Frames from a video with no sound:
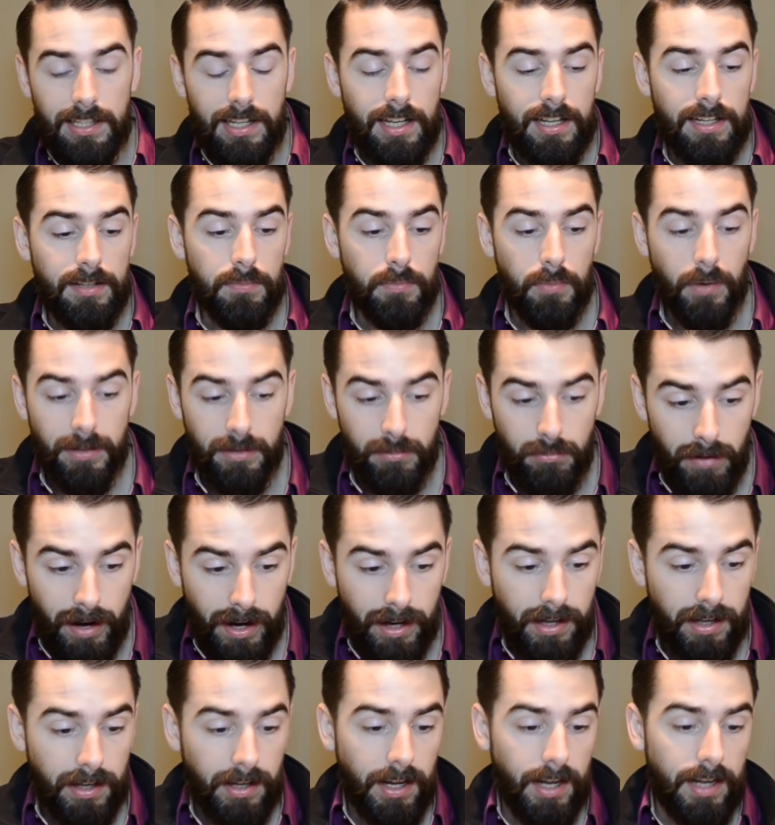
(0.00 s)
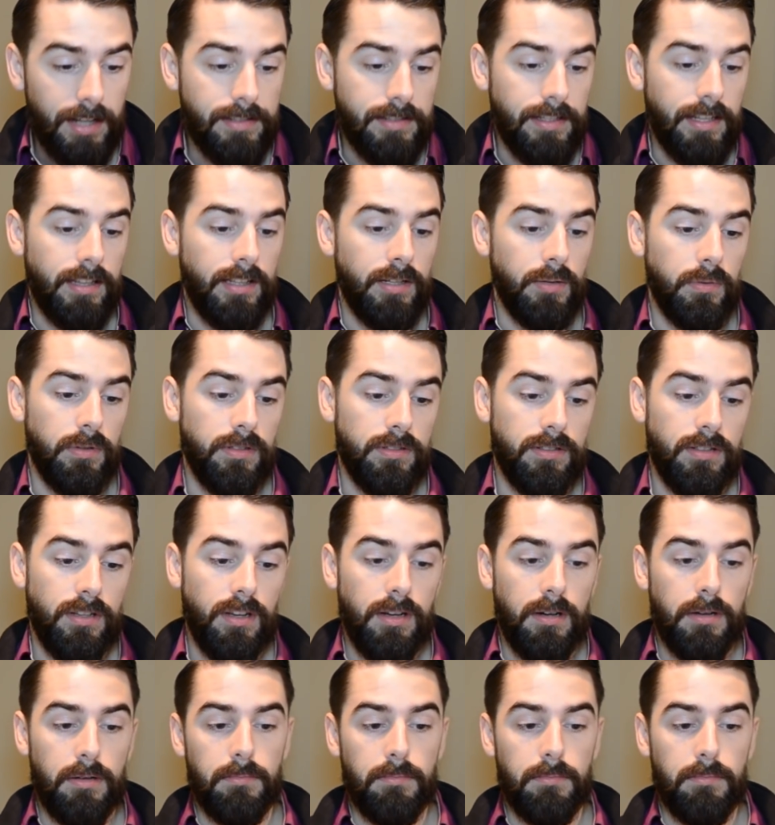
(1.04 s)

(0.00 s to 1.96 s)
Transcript: and was recognized, and there was